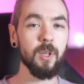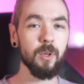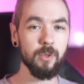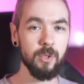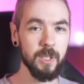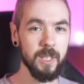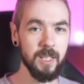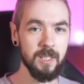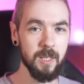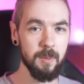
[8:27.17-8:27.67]
those
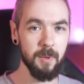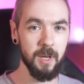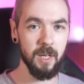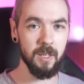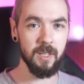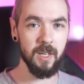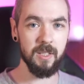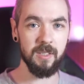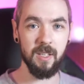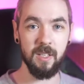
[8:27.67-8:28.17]
will get
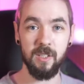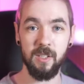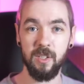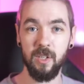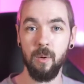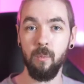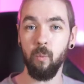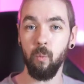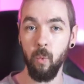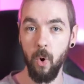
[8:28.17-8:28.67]
demonetized and
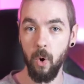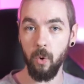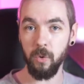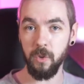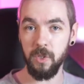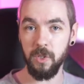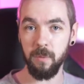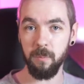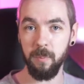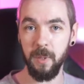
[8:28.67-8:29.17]
some
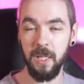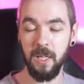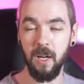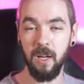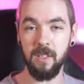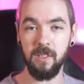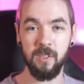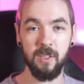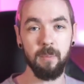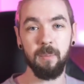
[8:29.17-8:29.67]
won't,
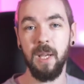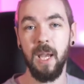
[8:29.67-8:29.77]
because some